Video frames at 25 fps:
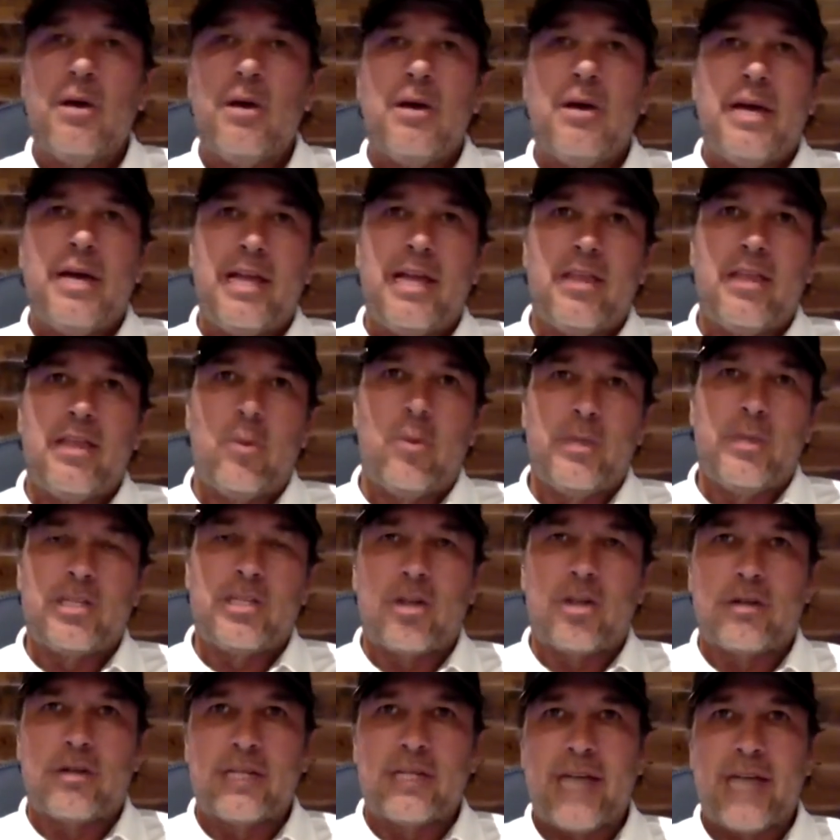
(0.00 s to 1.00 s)
and then we start
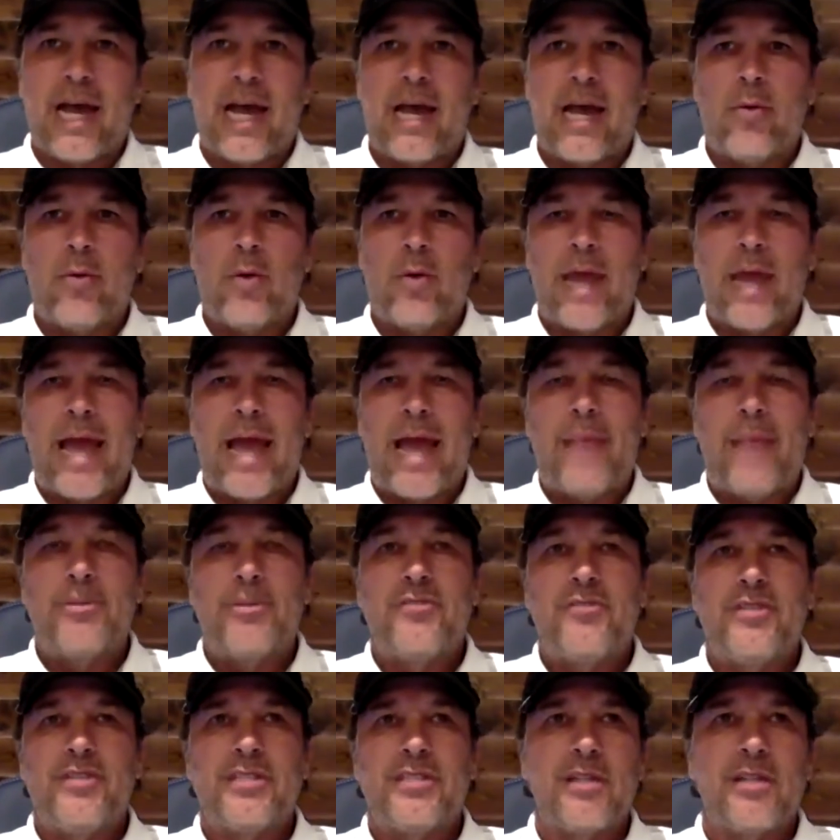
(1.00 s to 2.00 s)
to die. What happens
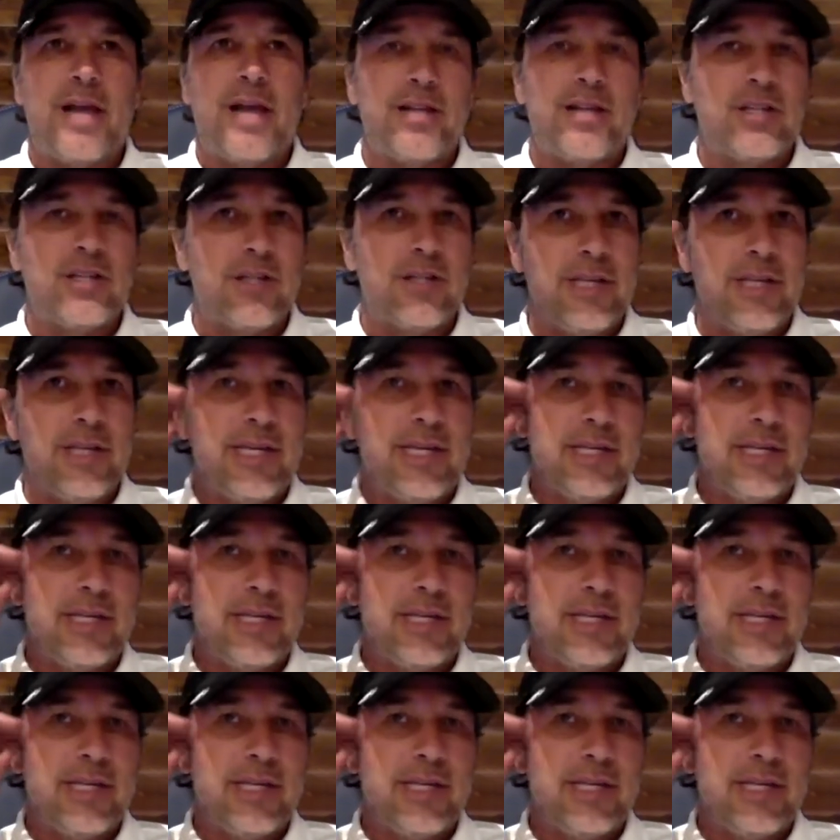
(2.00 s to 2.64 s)
physiologically is